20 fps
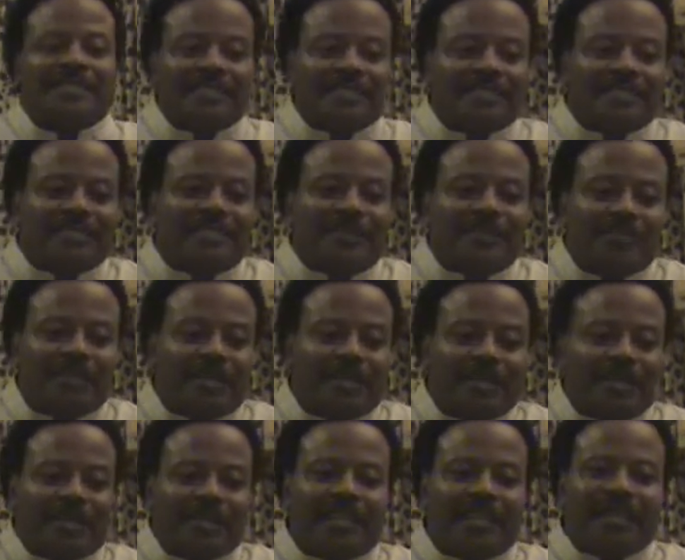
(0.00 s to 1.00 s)
This is one
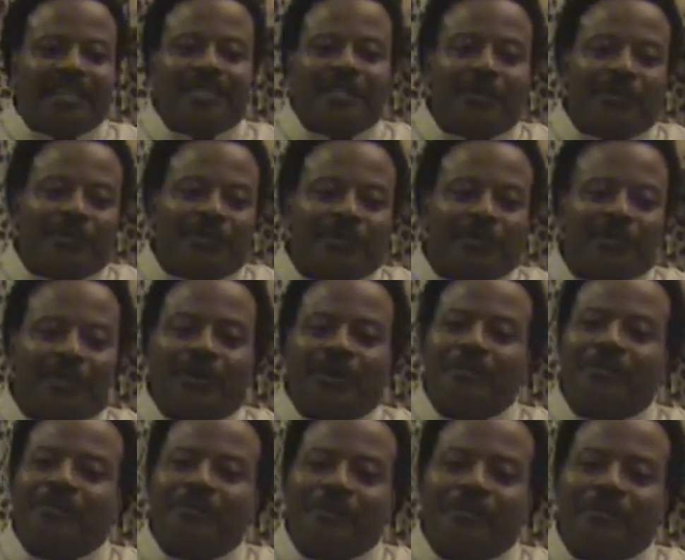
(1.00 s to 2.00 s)
of the things I want to talk
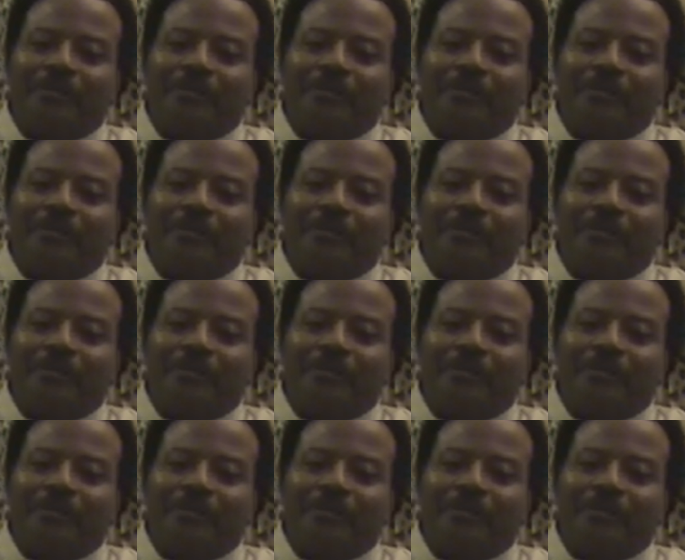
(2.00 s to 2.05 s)
to you